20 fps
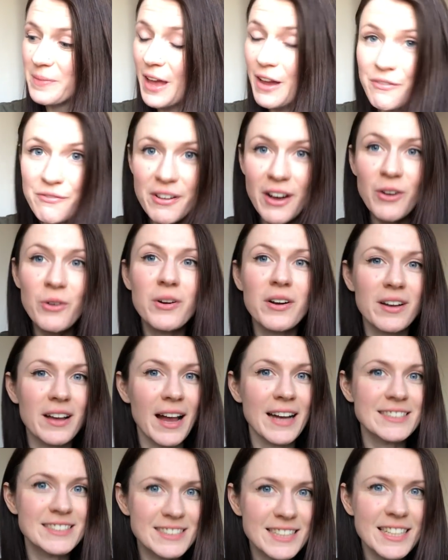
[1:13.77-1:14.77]
i felt
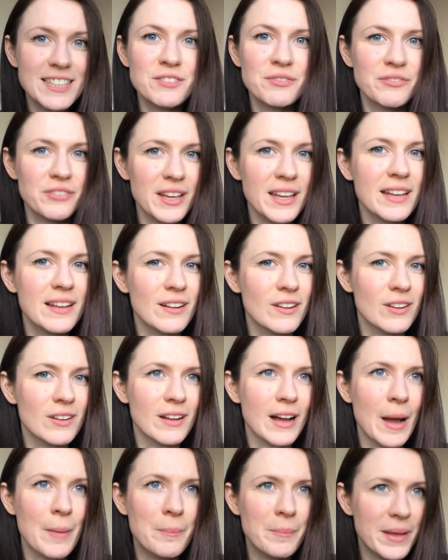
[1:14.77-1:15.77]
i did
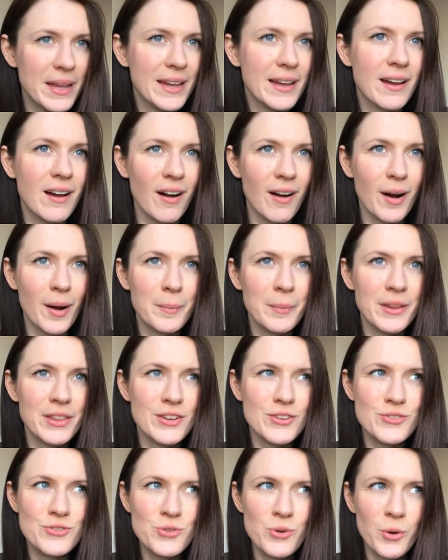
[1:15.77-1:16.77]
feel a bit calmer
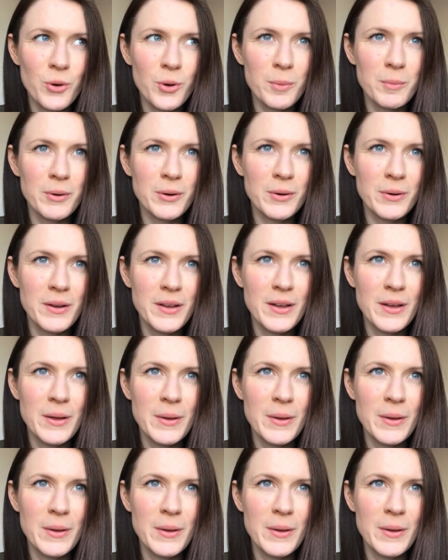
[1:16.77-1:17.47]
than normal